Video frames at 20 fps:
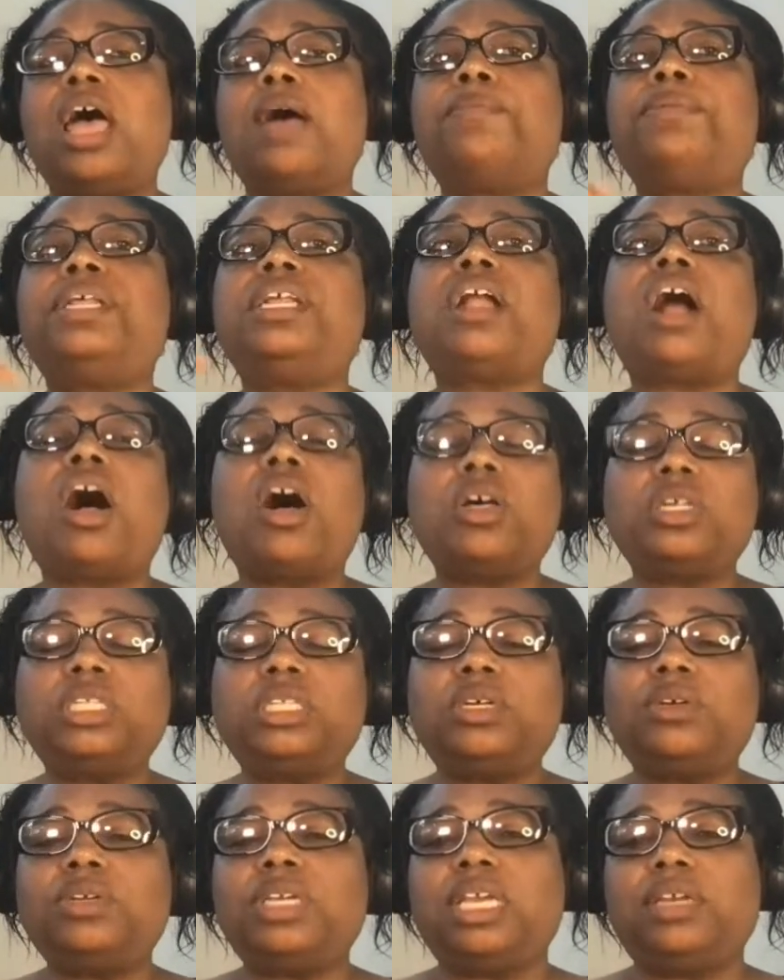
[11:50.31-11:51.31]
But it
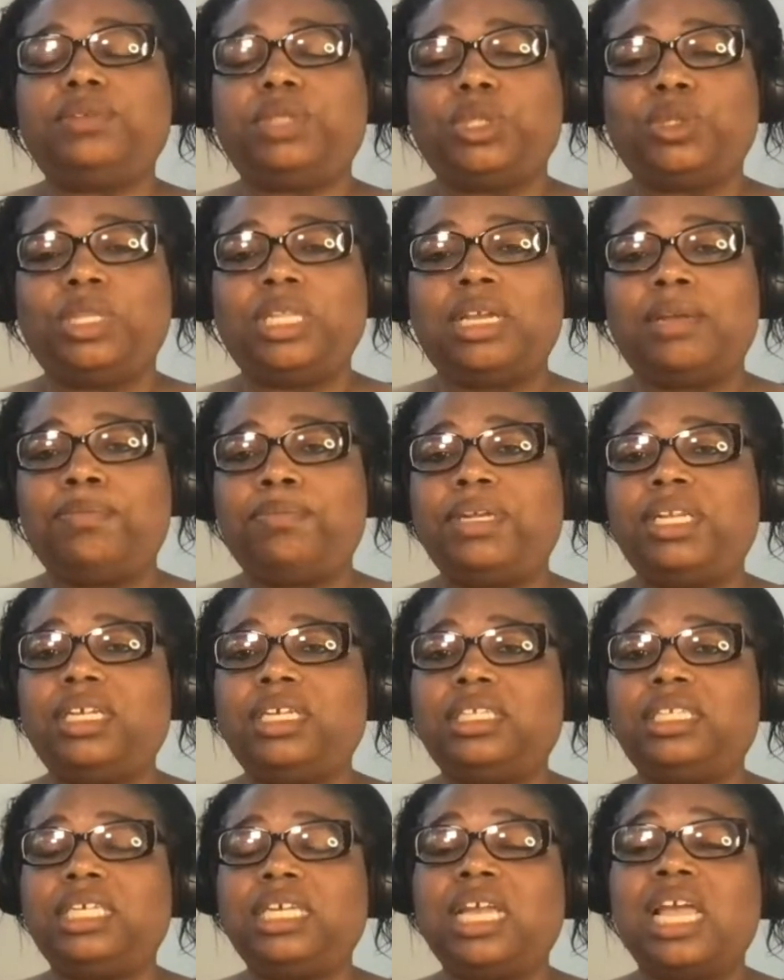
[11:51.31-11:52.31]
also gives you the
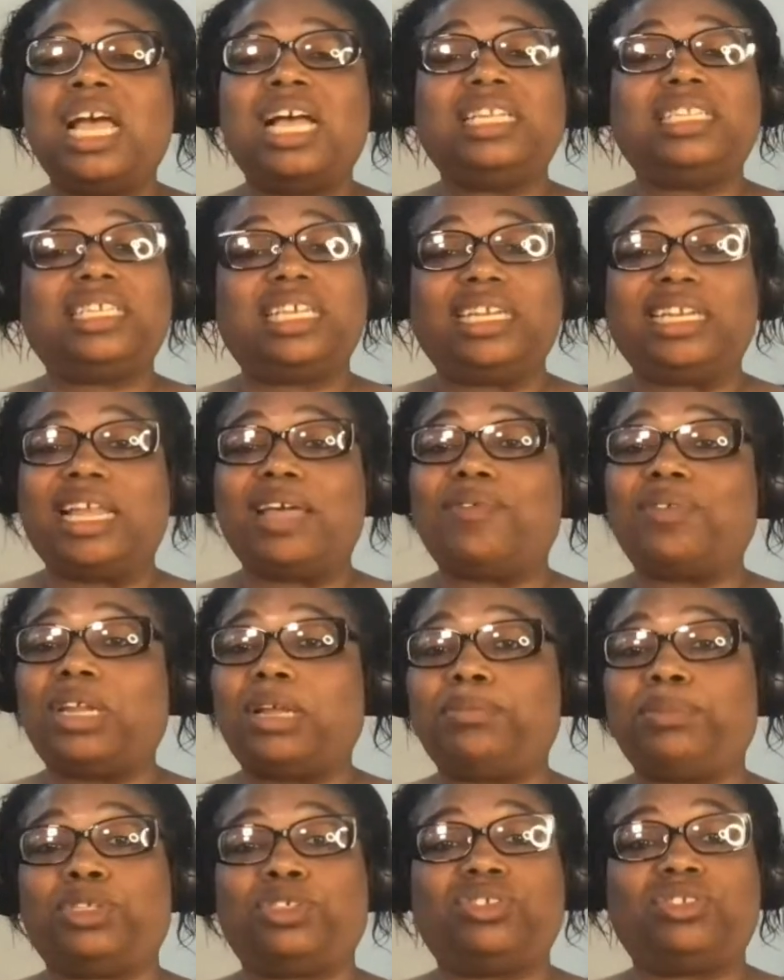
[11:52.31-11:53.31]
ability to level
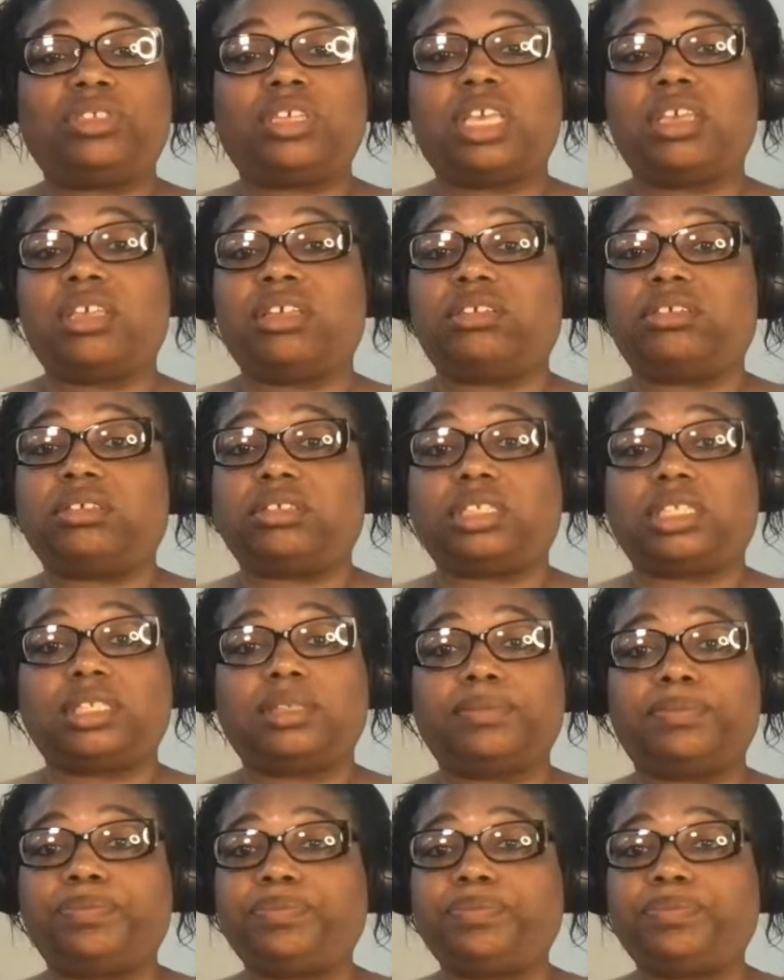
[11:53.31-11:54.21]
up your skills.